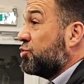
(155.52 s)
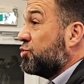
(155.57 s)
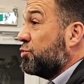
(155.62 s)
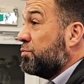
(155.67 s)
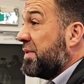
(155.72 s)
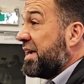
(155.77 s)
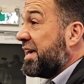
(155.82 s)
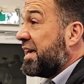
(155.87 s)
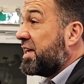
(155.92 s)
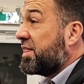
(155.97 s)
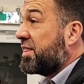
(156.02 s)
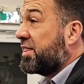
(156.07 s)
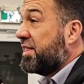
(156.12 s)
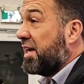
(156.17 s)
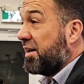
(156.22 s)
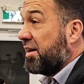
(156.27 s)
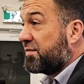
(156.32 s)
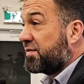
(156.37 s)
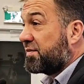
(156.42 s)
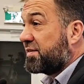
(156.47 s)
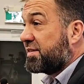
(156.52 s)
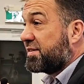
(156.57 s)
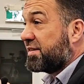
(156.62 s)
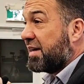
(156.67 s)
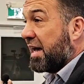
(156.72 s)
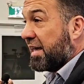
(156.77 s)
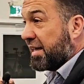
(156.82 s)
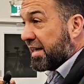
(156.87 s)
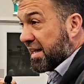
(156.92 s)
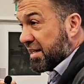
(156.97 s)
to make a theft,
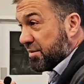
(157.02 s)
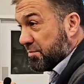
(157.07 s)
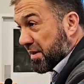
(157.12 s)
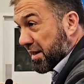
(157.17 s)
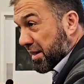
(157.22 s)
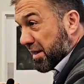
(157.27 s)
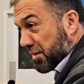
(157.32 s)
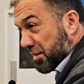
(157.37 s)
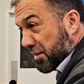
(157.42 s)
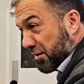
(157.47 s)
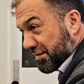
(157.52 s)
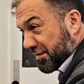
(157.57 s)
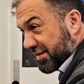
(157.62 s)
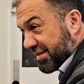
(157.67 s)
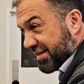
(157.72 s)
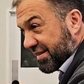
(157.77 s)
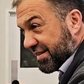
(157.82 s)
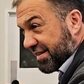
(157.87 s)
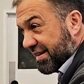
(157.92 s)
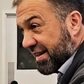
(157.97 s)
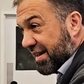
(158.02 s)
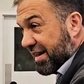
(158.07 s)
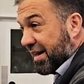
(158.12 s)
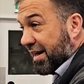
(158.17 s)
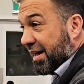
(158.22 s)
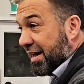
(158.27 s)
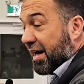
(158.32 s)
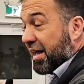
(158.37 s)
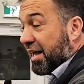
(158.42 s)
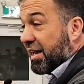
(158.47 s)
I can make a theft.
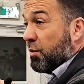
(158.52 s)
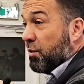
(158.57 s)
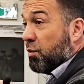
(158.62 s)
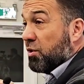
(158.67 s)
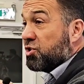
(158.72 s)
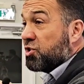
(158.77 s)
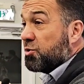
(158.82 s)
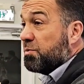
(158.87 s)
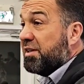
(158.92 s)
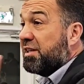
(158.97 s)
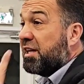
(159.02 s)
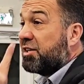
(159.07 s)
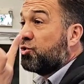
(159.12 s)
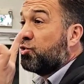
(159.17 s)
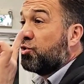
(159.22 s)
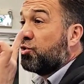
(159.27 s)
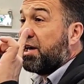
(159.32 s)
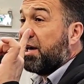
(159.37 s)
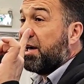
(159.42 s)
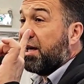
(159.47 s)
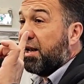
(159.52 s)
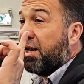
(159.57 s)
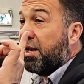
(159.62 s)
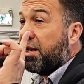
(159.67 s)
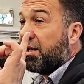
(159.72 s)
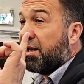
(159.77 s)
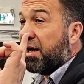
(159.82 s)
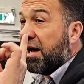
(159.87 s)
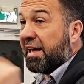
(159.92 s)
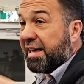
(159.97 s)
Allah wants me not to
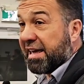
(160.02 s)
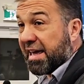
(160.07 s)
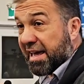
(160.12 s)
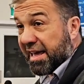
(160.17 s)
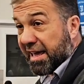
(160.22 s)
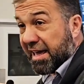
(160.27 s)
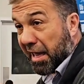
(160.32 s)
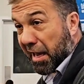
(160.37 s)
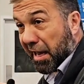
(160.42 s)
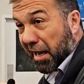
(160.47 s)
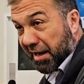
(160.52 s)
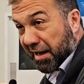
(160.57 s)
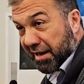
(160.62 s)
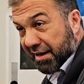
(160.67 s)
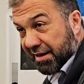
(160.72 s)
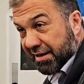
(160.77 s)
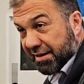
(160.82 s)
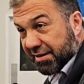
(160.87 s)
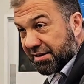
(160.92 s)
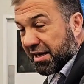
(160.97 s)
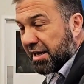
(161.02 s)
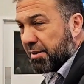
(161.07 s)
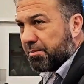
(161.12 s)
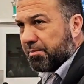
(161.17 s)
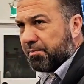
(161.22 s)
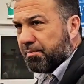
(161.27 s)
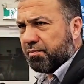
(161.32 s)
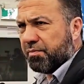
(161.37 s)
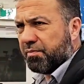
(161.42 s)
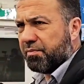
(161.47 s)
kill, I can kill.
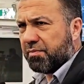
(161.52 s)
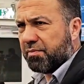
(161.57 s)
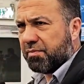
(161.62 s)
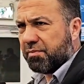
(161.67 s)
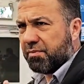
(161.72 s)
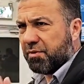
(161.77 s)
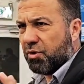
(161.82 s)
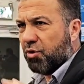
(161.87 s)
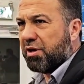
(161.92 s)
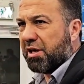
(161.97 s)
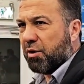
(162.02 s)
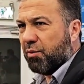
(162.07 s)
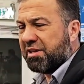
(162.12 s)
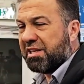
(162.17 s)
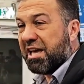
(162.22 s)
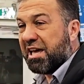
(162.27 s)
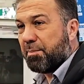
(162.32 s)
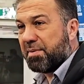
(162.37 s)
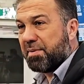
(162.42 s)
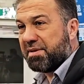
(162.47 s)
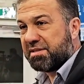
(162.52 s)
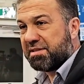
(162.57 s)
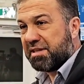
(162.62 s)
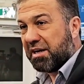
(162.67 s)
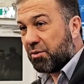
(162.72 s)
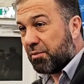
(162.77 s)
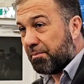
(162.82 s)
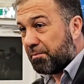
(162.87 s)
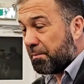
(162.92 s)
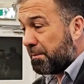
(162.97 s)
Type. Okay, what happens
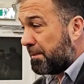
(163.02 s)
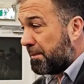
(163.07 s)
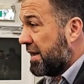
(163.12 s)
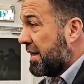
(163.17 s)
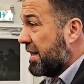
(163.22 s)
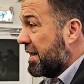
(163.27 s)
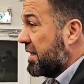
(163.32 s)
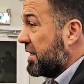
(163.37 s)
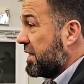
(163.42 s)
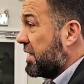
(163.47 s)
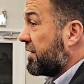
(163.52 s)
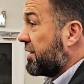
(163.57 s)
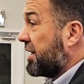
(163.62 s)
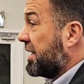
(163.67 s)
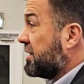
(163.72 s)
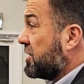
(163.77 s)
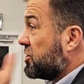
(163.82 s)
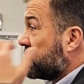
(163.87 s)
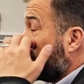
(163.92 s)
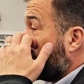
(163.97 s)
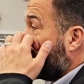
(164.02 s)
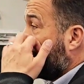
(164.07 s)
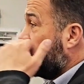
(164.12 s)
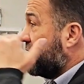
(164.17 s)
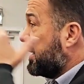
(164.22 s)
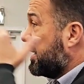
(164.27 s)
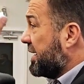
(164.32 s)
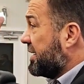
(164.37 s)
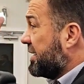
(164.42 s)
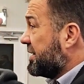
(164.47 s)
now? Irada
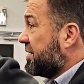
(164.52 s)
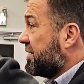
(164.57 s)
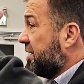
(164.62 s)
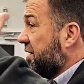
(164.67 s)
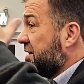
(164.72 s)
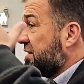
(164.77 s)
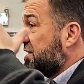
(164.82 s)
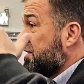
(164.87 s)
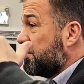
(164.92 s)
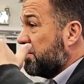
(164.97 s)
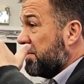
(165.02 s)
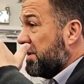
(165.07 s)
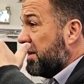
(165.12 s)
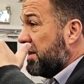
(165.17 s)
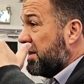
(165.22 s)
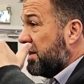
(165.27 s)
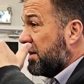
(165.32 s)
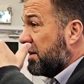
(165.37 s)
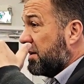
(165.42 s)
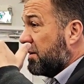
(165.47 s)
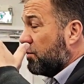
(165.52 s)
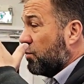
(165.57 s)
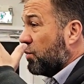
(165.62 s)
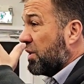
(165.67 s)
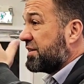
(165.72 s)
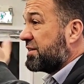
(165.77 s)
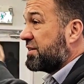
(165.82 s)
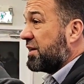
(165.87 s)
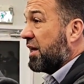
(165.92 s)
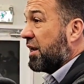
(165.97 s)
shari'iyya tells me
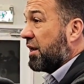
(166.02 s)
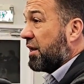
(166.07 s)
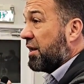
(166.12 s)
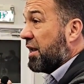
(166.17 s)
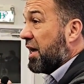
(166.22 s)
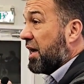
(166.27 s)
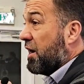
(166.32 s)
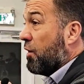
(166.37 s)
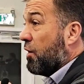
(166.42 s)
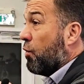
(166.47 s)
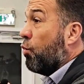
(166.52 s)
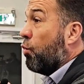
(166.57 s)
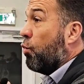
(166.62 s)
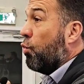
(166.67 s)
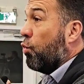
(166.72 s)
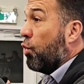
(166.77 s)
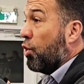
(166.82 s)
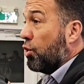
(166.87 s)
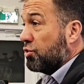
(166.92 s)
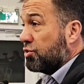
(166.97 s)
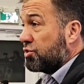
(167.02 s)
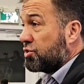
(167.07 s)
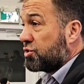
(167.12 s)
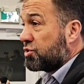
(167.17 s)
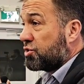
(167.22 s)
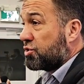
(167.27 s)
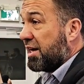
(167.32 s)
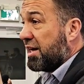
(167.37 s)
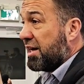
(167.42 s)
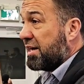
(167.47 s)
what Allah
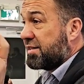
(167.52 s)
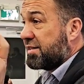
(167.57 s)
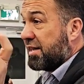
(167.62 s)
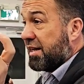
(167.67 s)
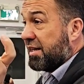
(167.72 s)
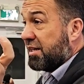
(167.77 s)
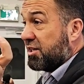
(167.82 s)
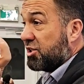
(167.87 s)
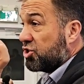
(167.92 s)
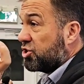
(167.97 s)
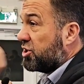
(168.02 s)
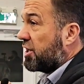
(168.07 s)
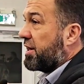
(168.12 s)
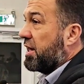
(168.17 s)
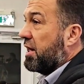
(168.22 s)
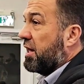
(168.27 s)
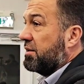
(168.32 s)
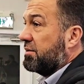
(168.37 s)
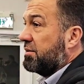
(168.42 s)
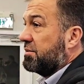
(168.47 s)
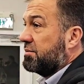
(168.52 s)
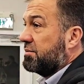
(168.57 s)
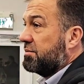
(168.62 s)
wants as a Shara.